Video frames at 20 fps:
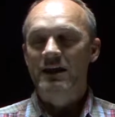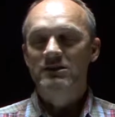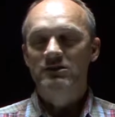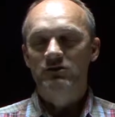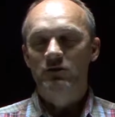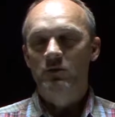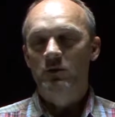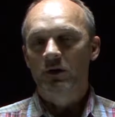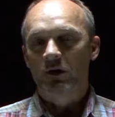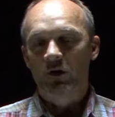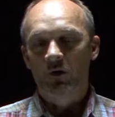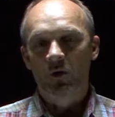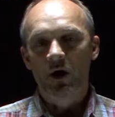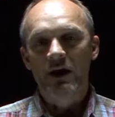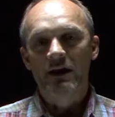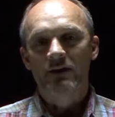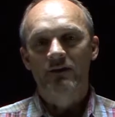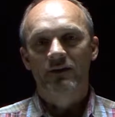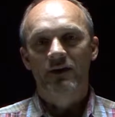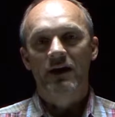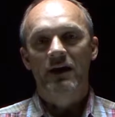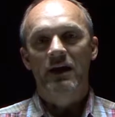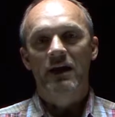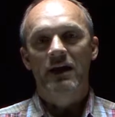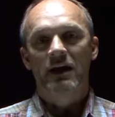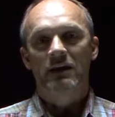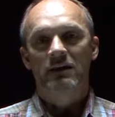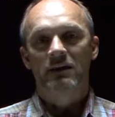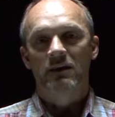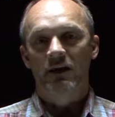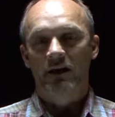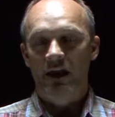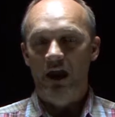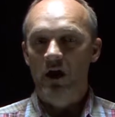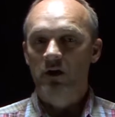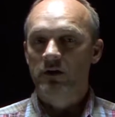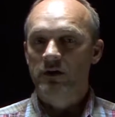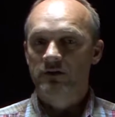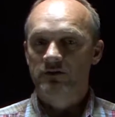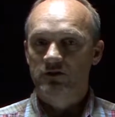he's doing a great thing, and the
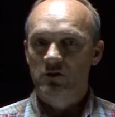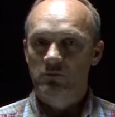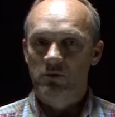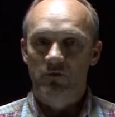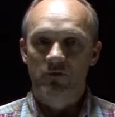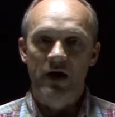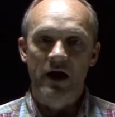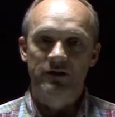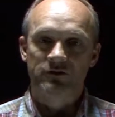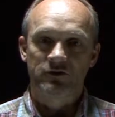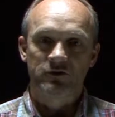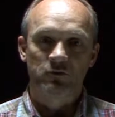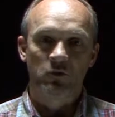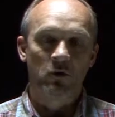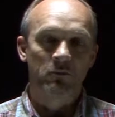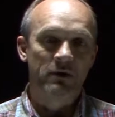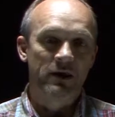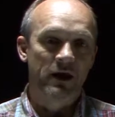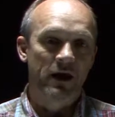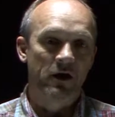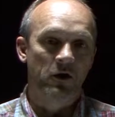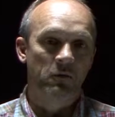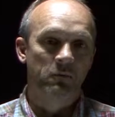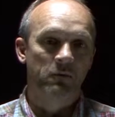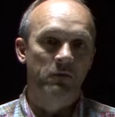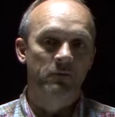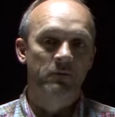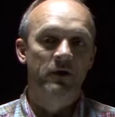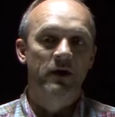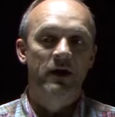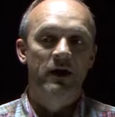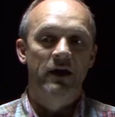county supervisors want me to help him,